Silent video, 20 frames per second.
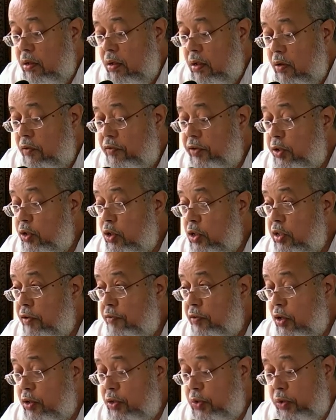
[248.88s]
But for those
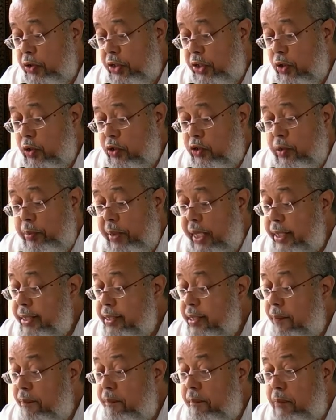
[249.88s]
of us who know, Jamaica is
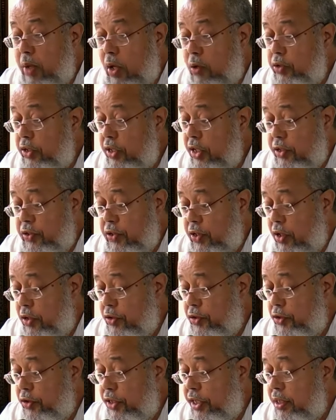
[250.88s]
a mountainous
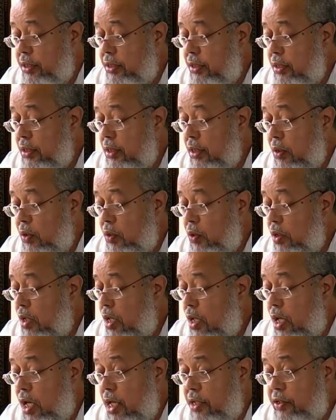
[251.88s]
country,
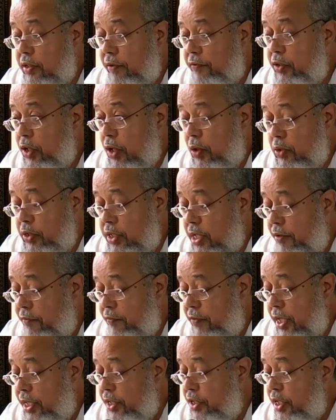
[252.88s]
lots of towns and
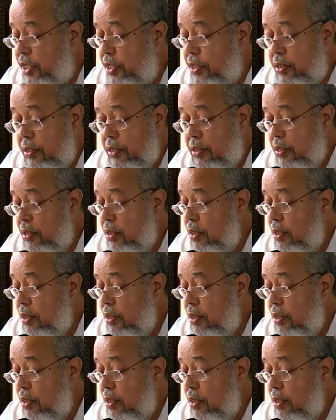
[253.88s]
villages.